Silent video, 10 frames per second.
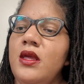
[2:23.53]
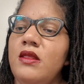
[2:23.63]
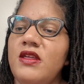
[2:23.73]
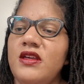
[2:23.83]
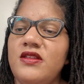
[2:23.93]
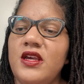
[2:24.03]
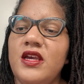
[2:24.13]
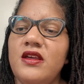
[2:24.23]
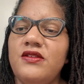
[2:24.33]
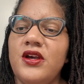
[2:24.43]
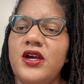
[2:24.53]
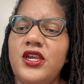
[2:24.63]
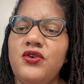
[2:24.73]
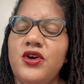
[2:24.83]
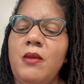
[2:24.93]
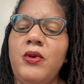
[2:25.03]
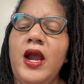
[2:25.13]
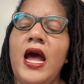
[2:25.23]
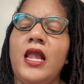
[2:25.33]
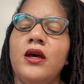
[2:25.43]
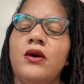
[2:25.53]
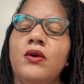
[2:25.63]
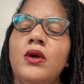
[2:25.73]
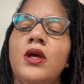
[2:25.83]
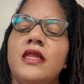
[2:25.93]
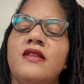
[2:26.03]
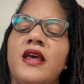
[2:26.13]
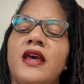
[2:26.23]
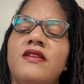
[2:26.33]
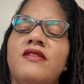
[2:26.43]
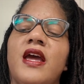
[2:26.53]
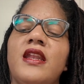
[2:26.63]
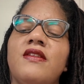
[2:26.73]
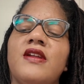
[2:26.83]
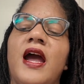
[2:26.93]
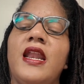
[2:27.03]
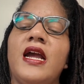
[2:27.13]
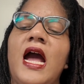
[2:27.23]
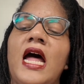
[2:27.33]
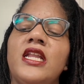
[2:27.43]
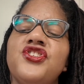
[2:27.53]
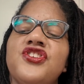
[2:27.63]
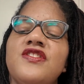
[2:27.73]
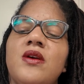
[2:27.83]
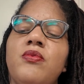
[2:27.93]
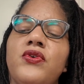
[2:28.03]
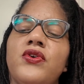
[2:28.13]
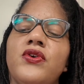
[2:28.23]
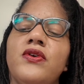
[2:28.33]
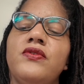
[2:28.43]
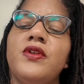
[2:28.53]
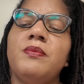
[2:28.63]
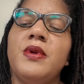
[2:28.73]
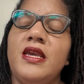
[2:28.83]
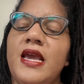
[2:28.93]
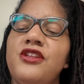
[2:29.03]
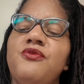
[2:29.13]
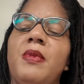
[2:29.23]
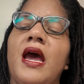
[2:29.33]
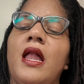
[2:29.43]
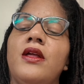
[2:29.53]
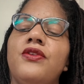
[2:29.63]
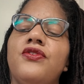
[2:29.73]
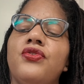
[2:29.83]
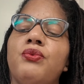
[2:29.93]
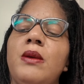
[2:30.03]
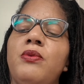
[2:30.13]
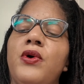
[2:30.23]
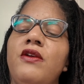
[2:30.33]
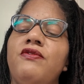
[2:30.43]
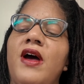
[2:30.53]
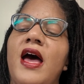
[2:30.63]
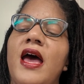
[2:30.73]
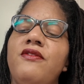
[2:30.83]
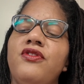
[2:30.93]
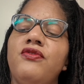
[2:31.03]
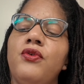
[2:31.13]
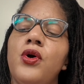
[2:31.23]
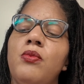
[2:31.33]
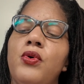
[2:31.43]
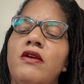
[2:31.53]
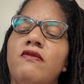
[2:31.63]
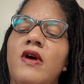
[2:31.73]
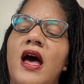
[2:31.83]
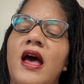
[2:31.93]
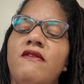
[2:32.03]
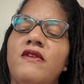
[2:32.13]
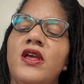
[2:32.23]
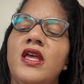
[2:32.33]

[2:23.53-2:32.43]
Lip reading: This is a Cucumber Aloe. It says that it's gynecologist approved, pH balance 3.5 to 4.5.